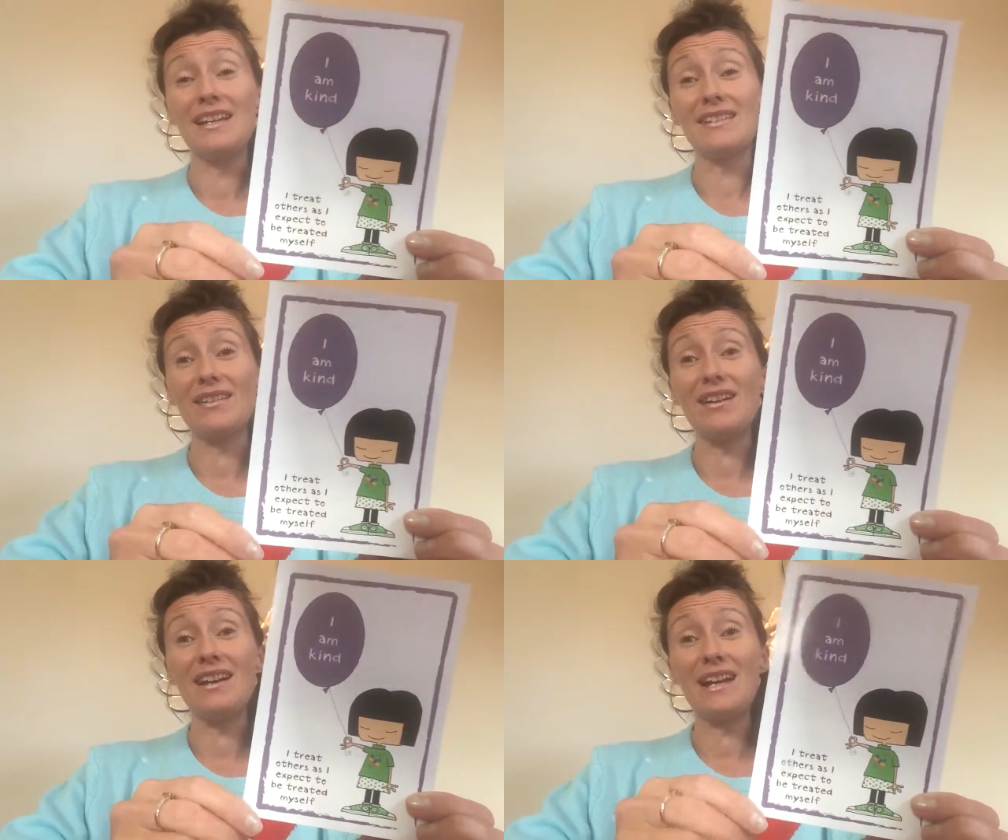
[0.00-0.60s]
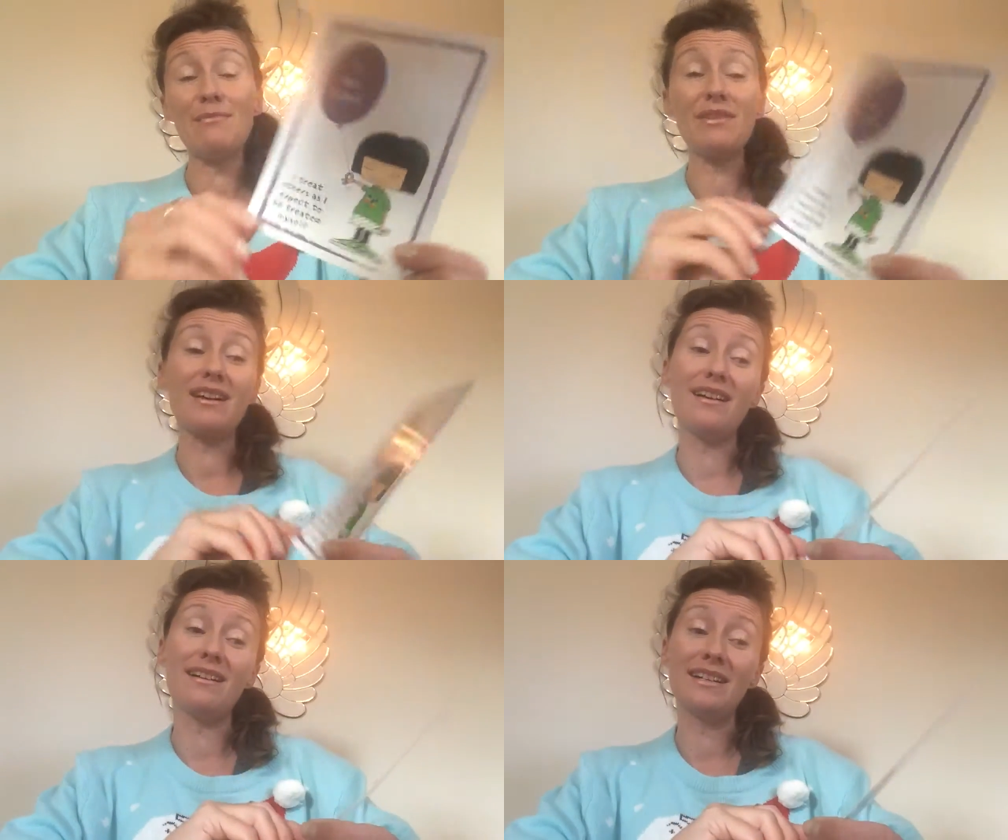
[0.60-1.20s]
So I am
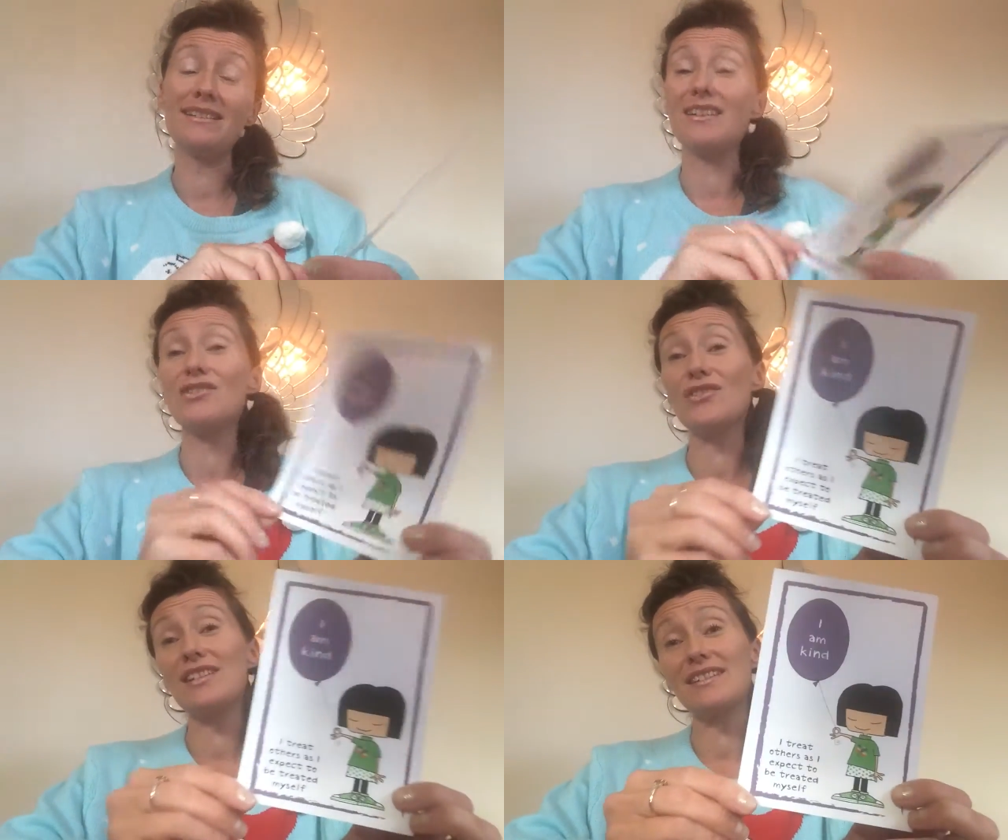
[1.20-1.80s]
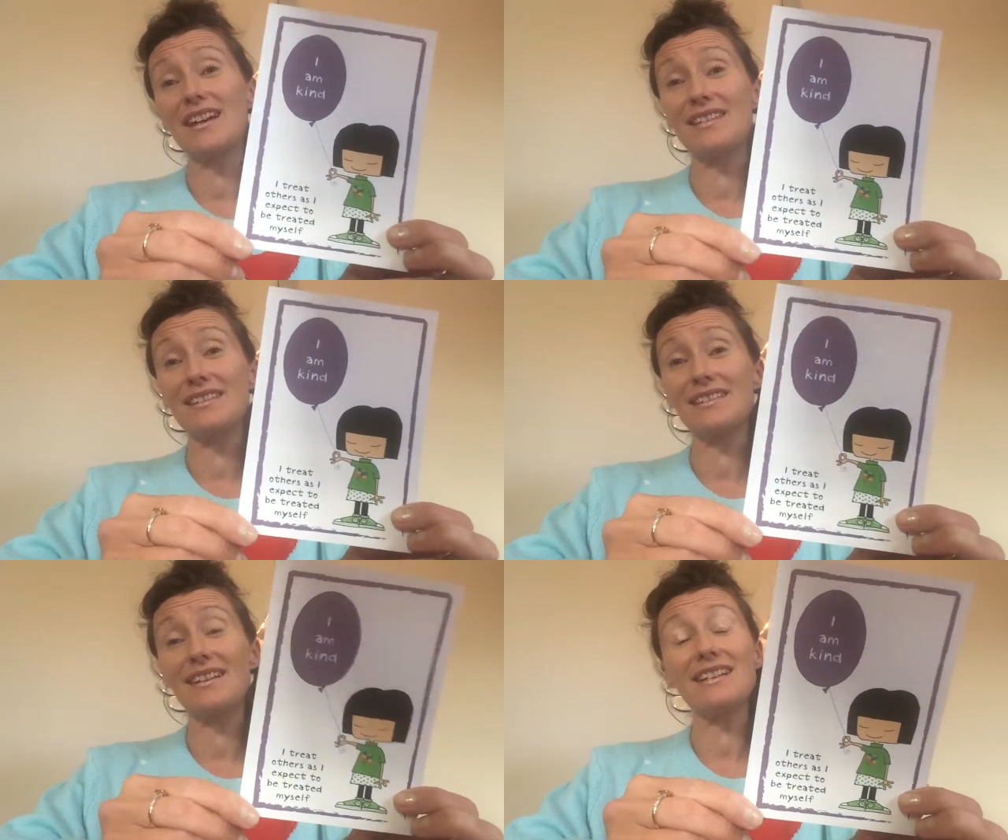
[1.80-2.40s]
kind. I treat
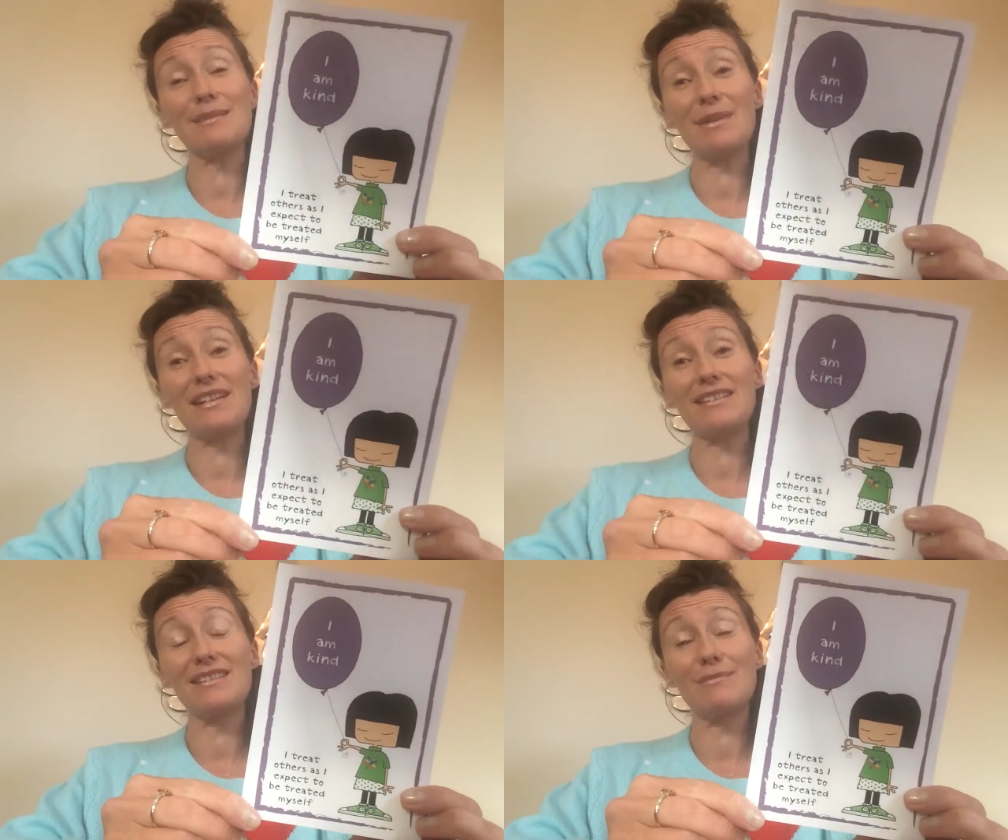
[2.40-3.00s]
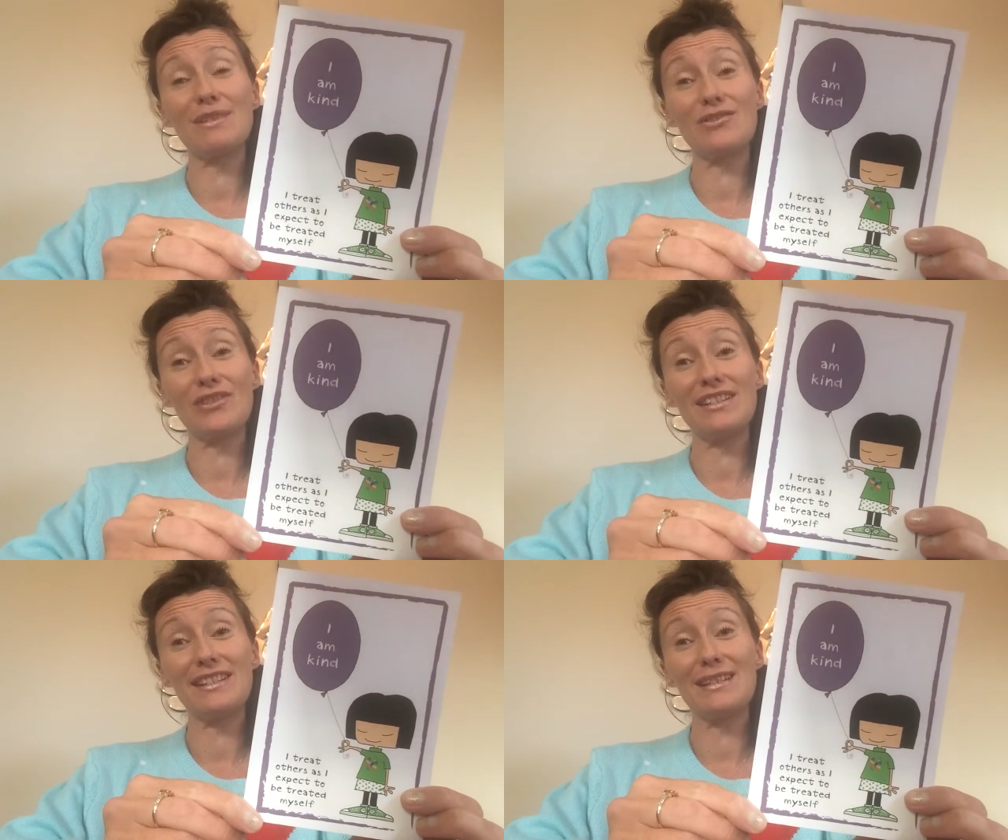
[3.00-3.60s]
others as I expect to be
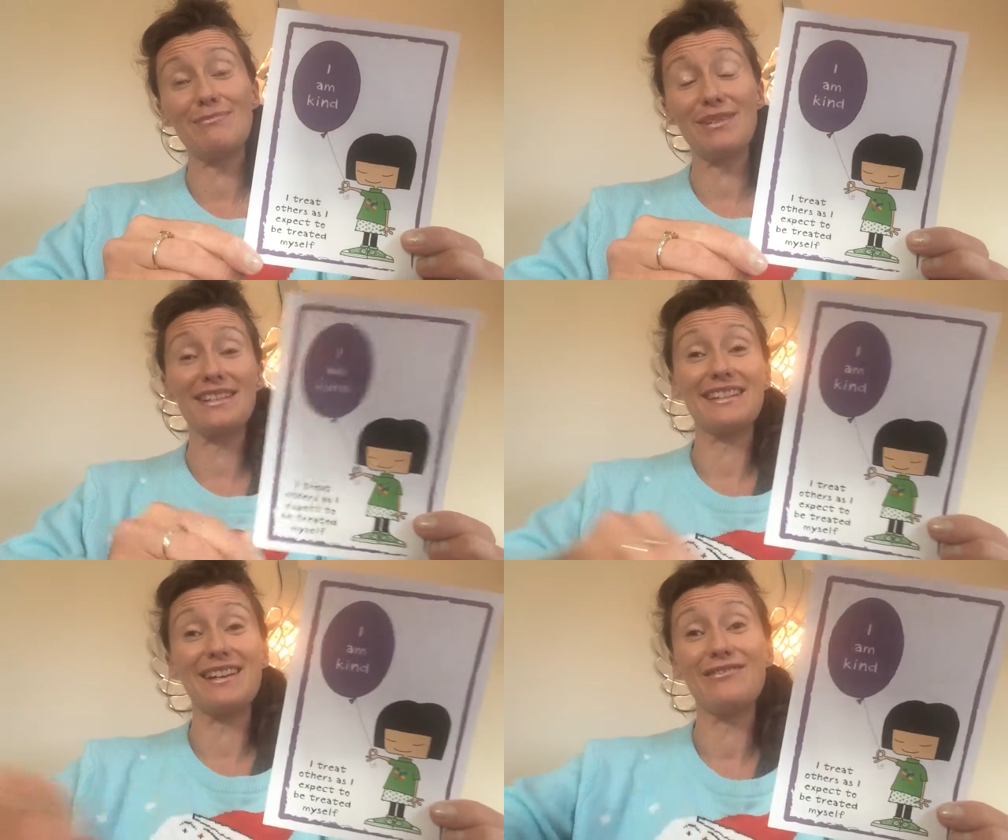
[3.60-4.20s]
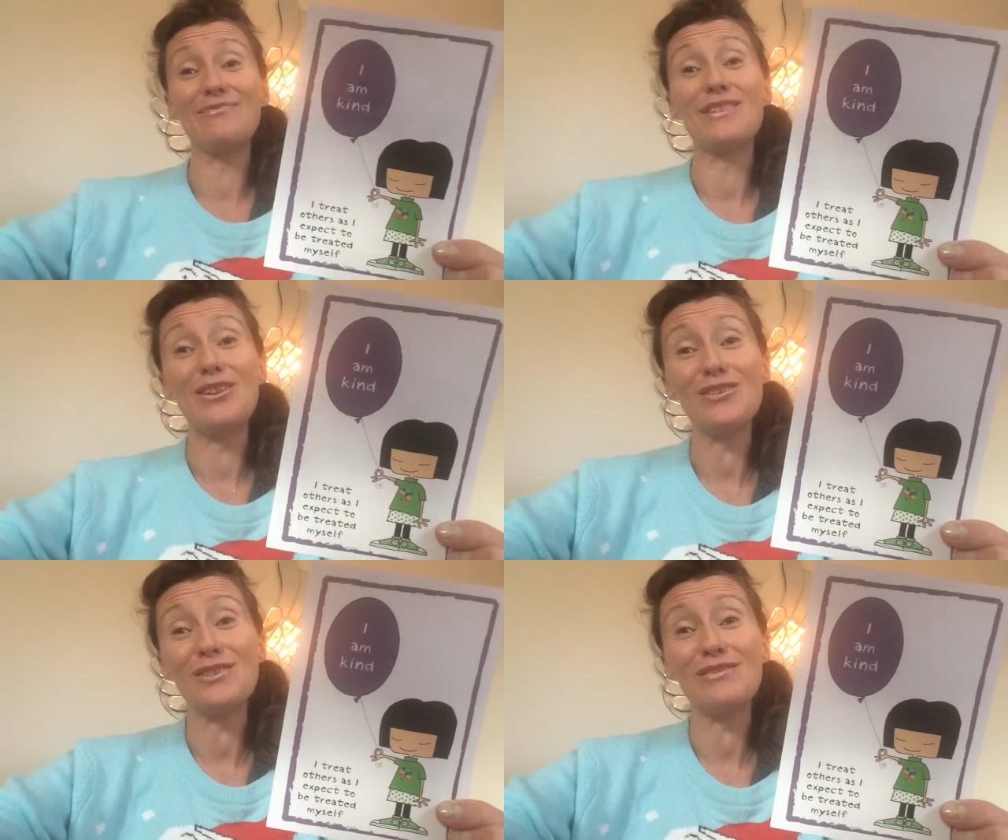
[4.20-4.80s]
treated myself.
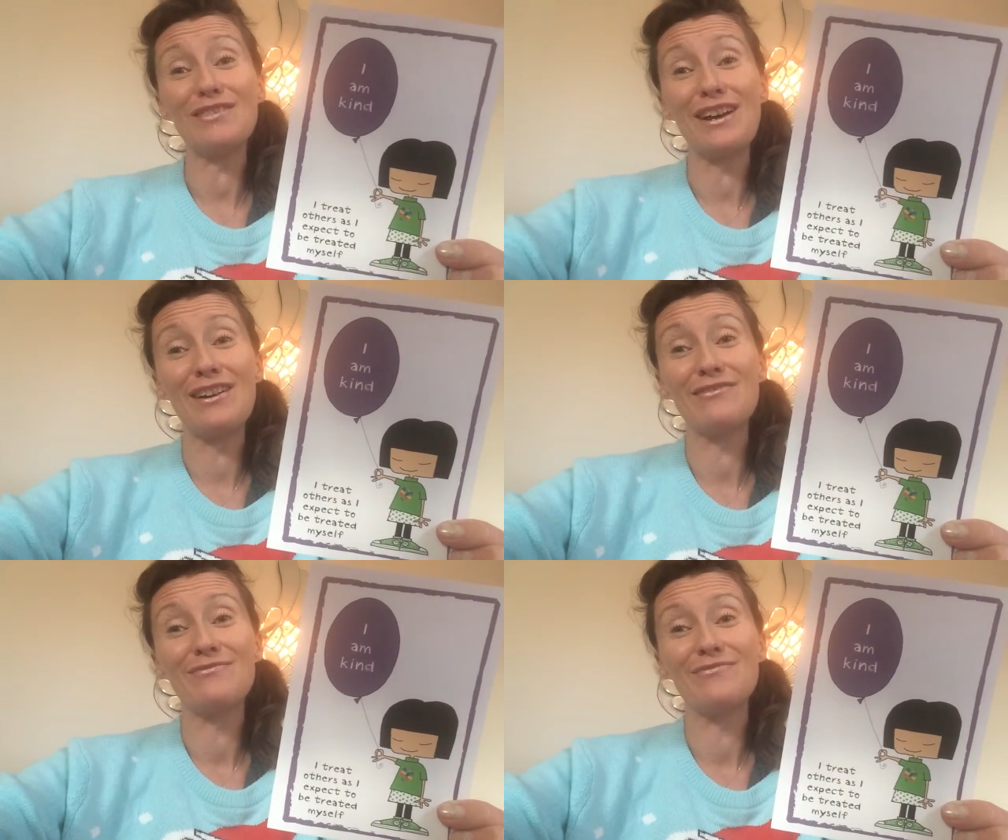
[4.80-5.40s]
Lots of love.